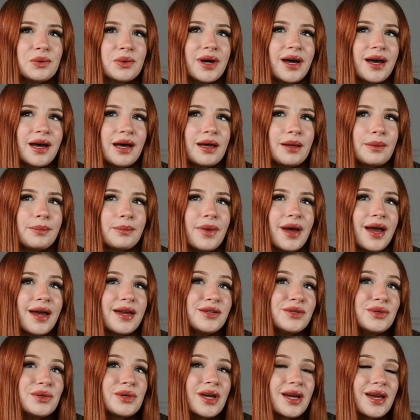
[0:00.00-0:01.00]
Um, I
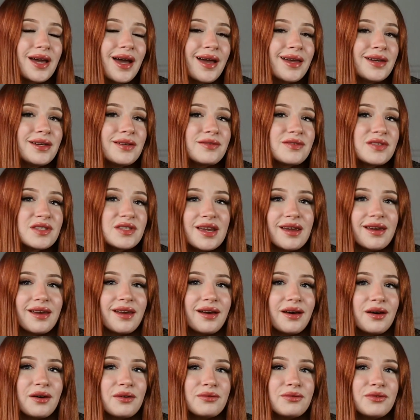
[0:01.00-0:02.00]
do get kind of sick
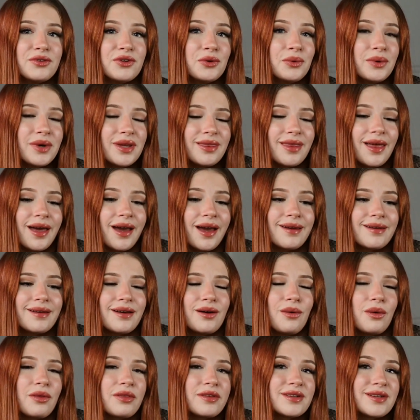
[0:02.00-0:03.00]
of doing that
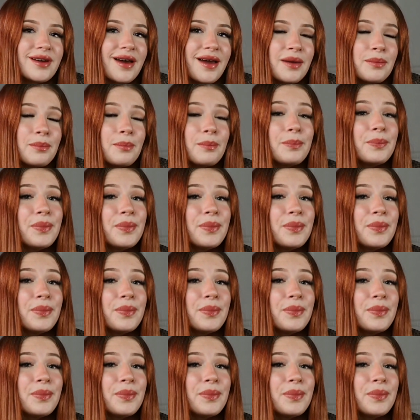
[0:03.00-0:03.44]
all the time.